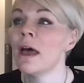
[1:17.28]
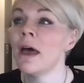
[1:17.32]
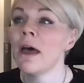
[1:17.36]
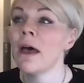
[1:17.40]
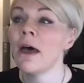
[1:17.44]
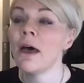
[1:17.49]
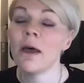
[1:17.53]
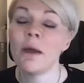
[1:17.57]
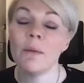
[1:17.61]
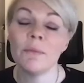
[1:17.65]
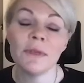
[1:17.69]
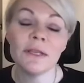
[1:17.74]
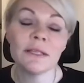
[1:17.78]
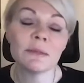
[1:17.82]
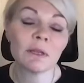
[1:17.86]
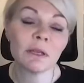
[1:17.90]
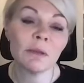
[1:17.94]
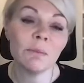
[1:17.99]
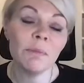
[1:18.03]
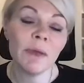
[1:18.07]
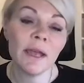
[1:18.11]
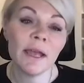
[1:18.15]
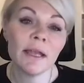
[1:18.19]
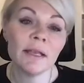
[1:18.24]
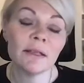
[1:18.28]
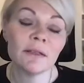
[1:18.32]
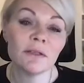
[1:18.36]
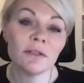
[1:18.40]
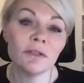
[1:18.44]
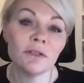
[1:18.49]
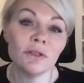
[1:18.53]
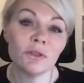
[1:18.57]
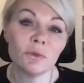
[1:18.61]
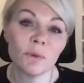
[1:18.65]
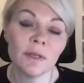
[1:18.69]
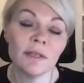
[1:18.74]
This compares
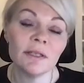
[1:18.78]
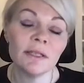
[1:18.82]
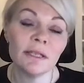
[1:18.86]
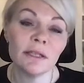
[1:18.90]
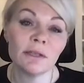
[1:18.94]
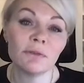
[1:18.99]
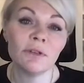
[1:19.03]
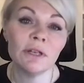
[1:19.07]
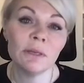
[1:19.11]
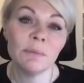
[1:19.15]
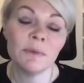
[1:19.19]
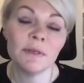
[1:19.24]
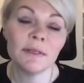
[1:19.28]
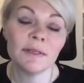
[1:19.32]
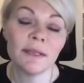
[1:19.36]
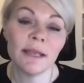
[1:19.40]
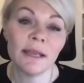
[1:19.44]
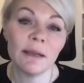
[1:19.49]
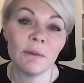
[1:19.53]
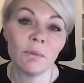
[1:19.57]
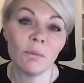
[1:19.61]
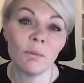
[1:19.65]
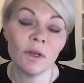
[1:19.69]
to 23%,